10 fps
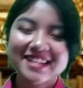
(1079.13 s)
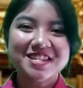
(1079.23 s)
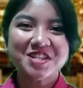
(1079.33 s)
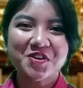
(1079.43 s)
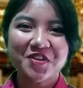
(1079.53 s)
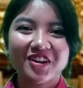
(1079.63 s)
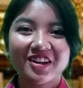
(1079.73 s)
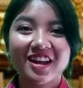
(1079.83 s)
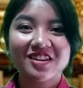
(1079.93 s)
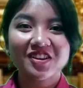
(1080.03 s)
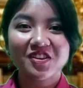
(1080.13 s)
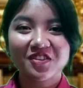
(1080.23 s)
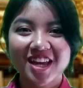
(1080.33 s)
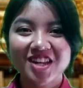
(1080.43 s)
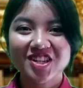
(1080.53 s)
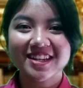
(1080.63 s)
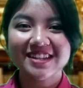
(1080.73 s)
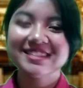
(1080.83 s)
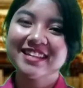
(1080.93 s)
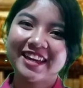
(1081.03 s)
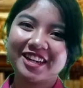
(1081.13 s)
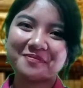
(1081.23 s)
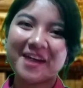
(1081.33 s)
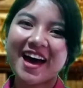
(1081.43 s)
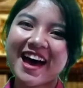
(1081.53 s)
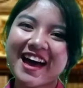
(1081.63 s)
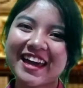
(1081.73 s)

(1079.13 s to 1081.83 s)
See you on another occasion. Goodbye.